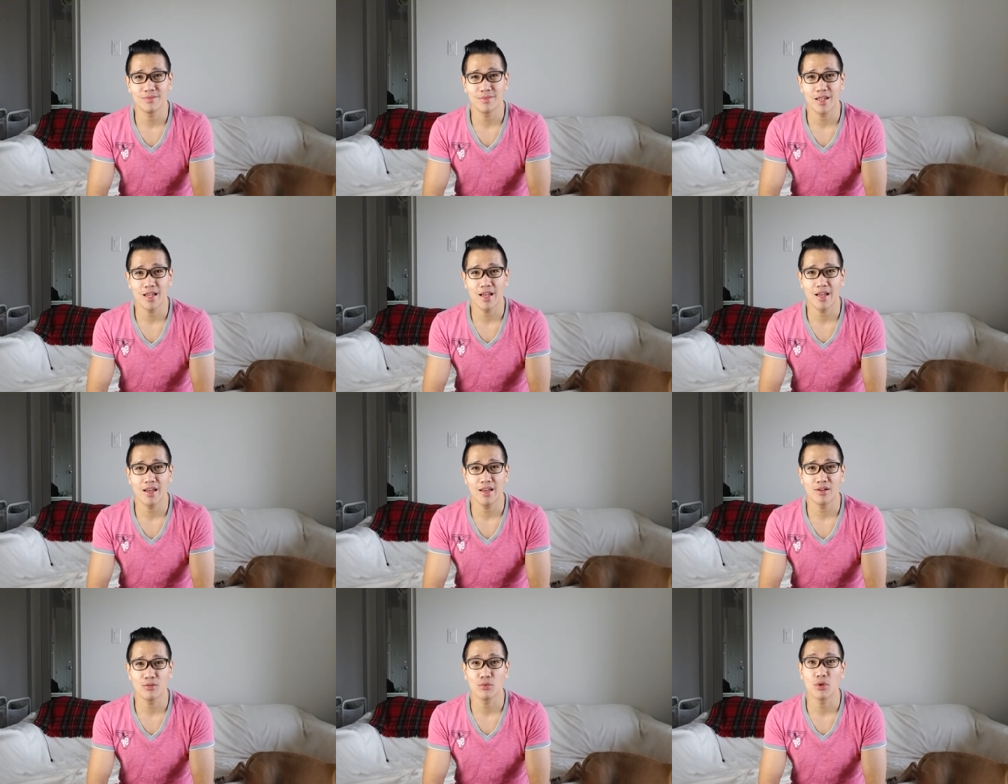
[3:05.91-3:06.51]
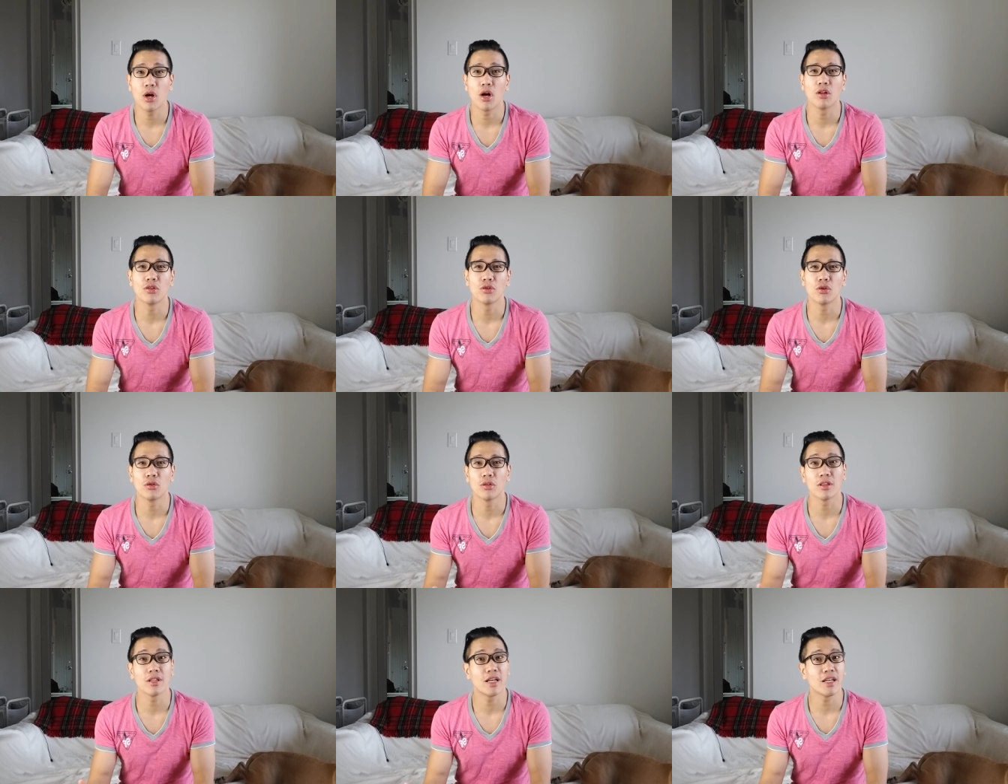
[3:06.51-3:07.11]
And we all know
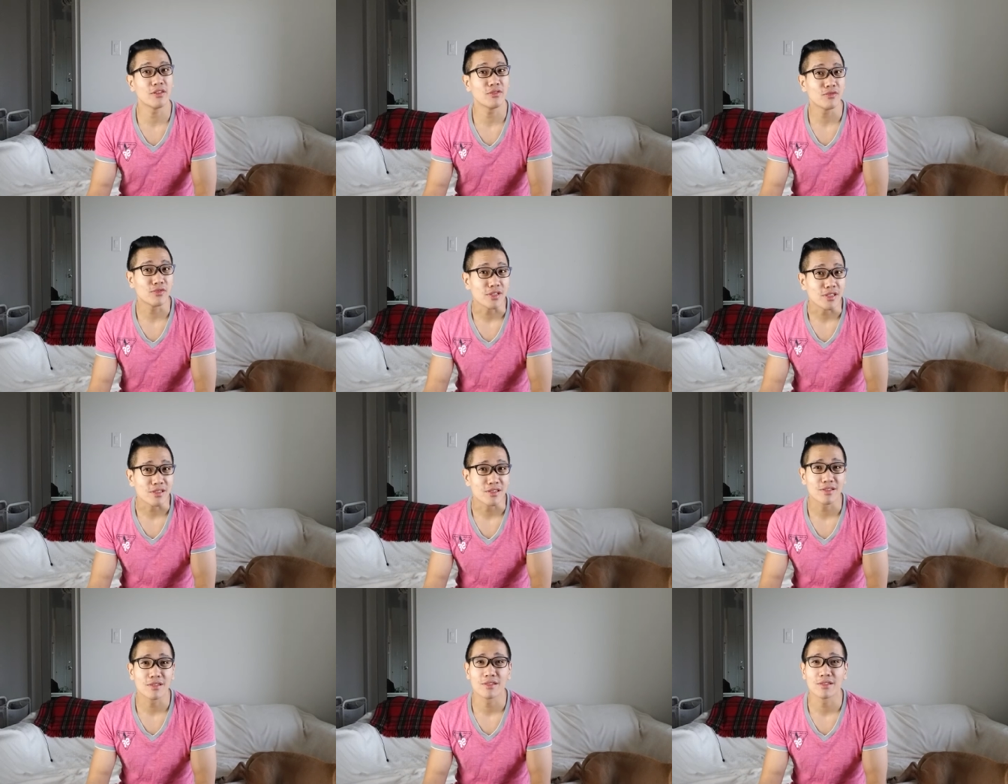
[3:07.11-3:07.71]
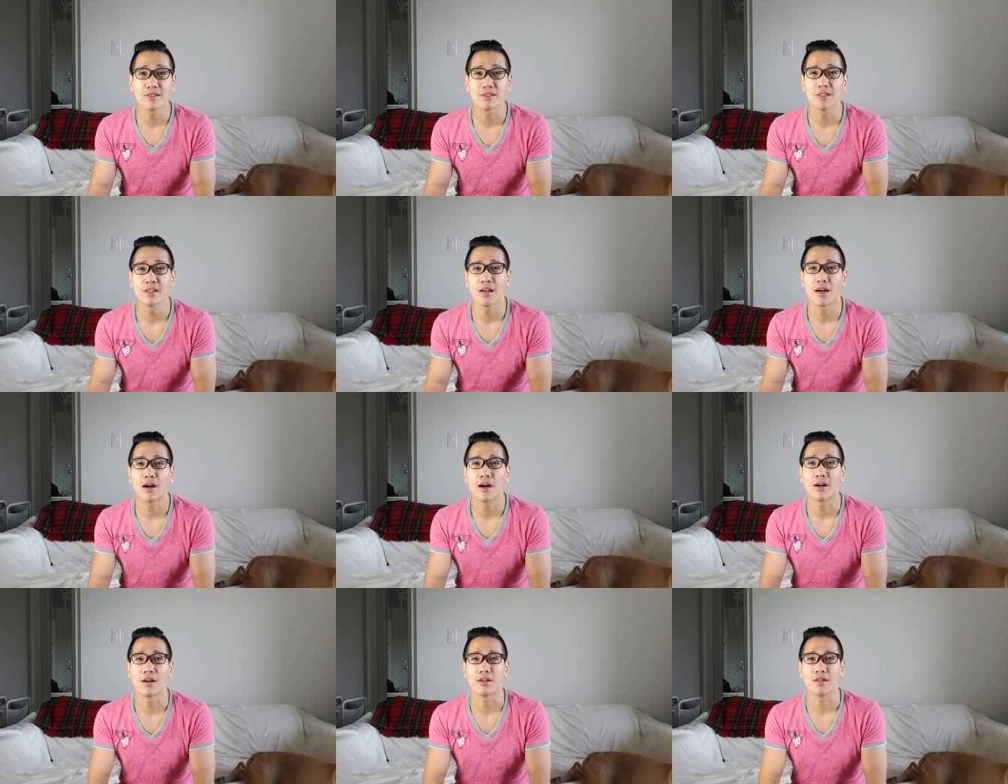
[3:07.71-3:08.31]
life is
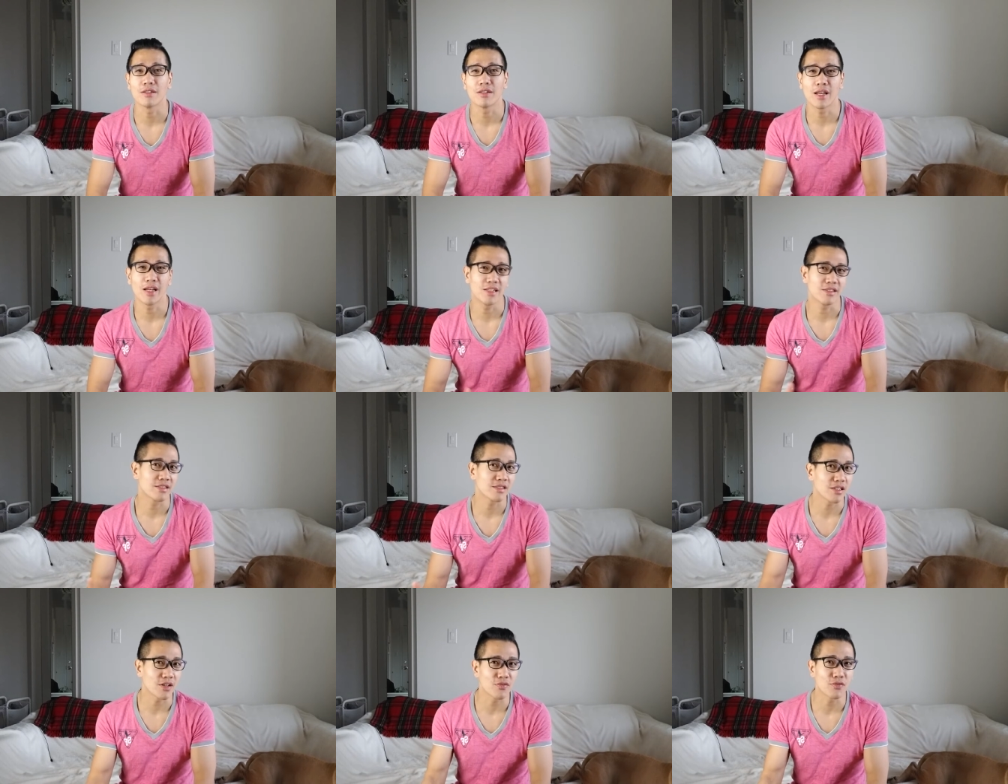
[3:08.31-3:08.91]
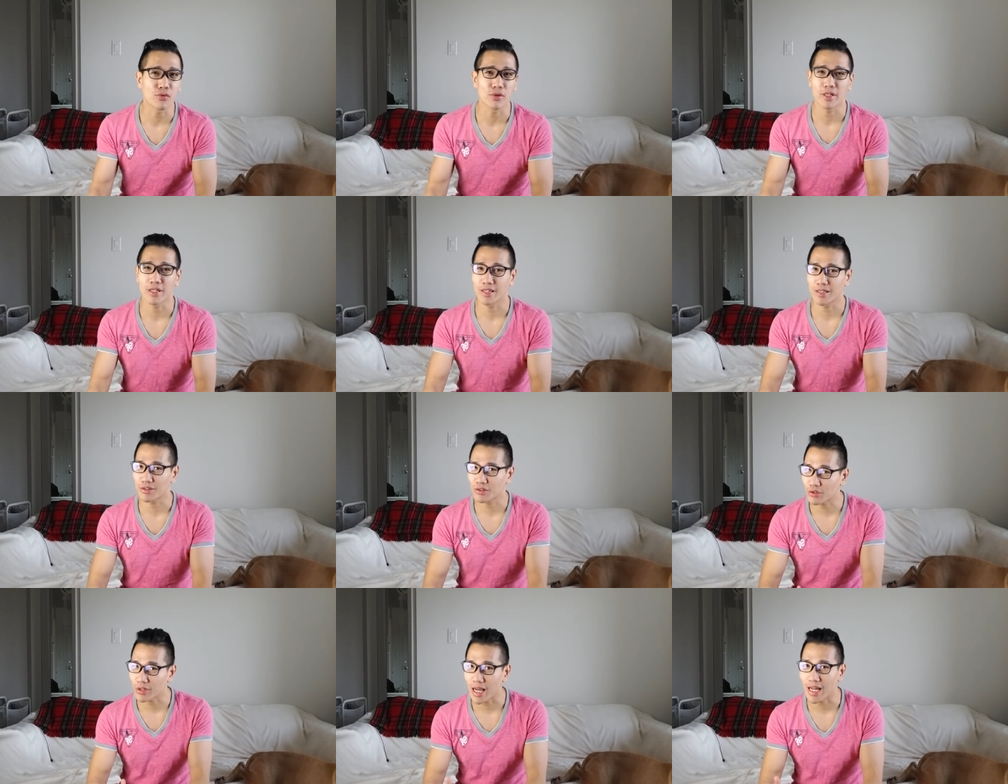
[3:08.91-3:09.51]
hard and suffering
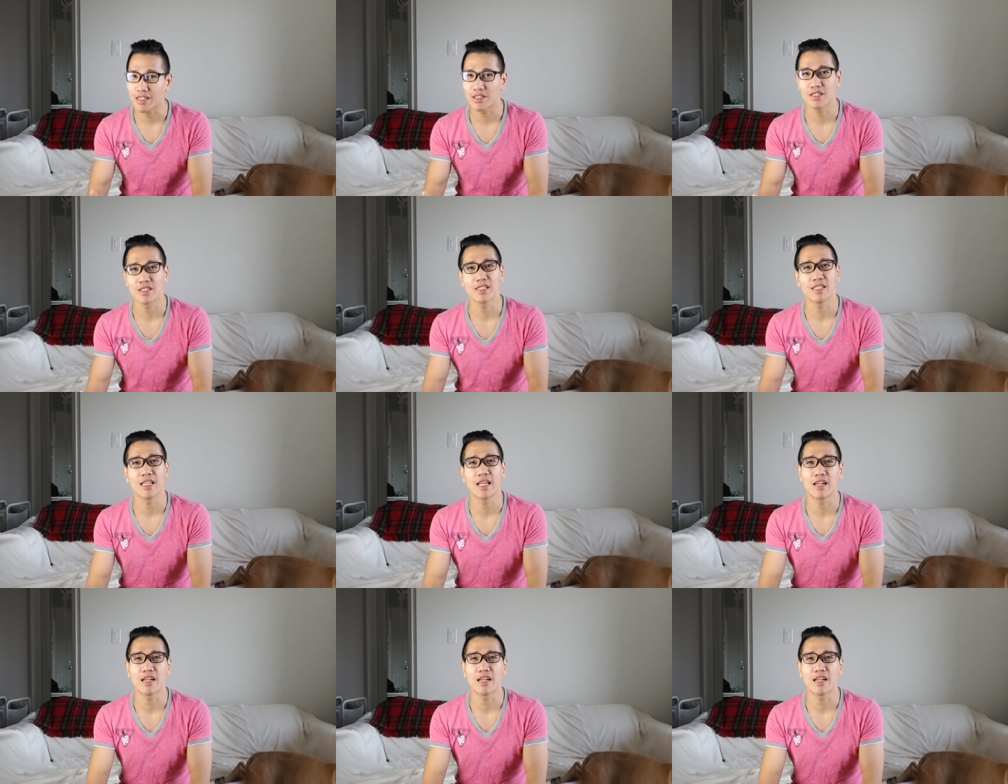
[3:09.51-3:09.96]
and tragedy.